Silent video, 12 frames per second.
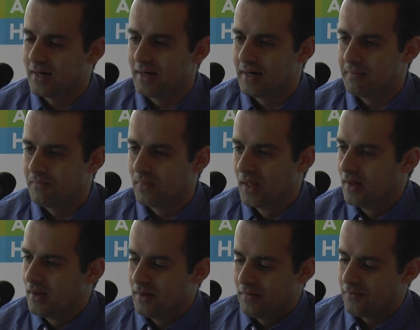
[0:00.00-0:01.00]

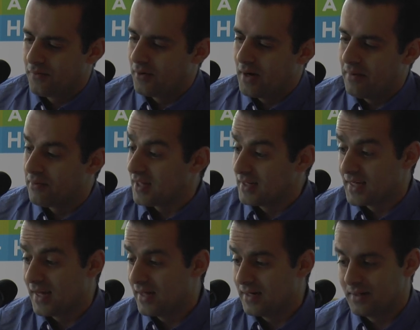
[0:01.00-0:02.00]
For
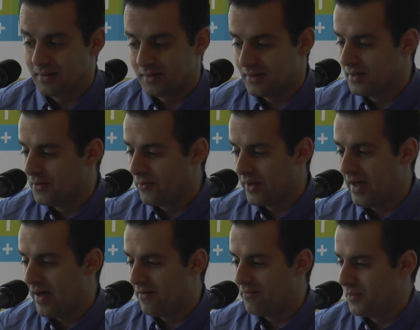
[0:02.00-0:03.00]
MC10, you know, we
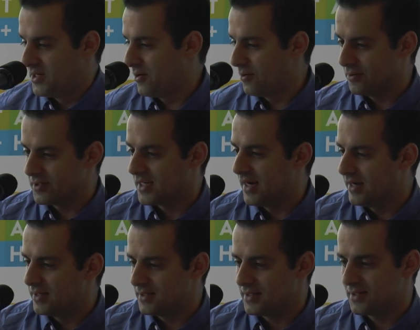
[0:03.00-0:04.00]
have material
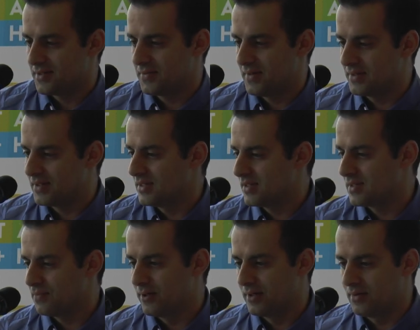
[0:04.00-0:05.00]
science as a
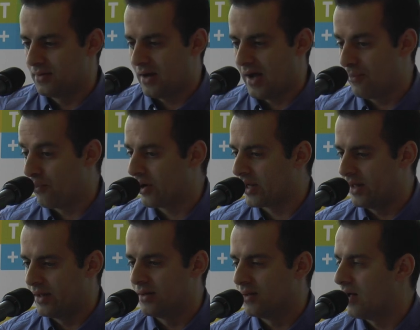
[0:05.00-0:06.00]
discipline. I bring
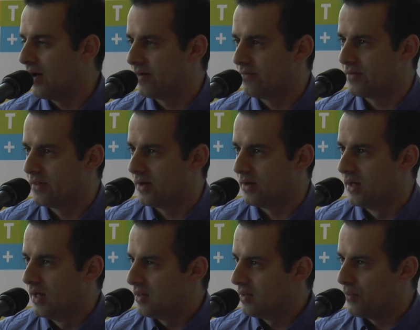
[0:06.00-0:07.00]
in a lot of the
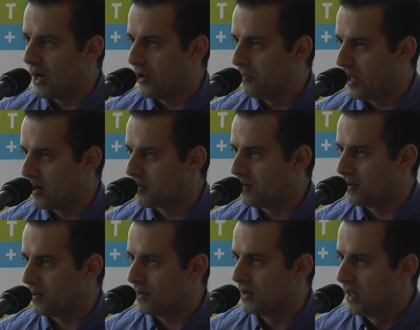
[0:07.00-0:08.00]

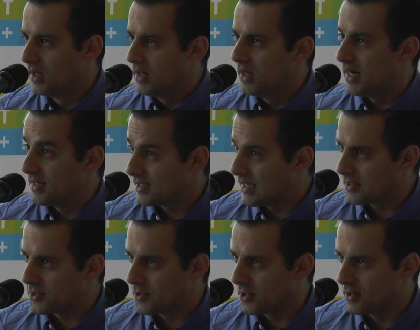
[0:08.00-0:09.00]
biomedical
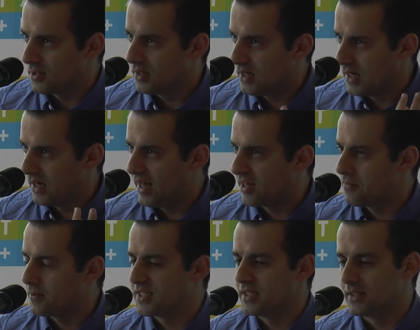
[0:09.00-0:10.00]
sensor
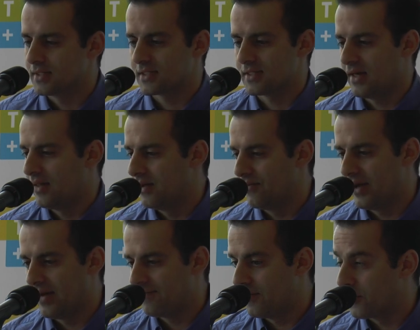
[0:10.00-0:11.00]
expertise, and then
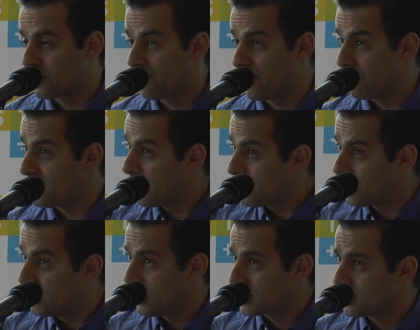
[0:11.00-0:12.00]
we have folks from
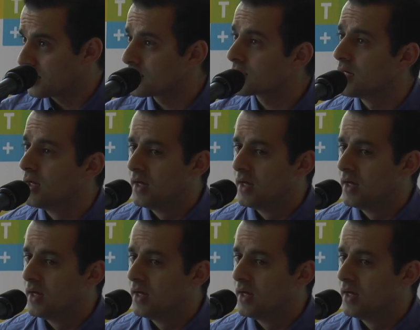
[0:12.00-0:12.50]
semiconductors.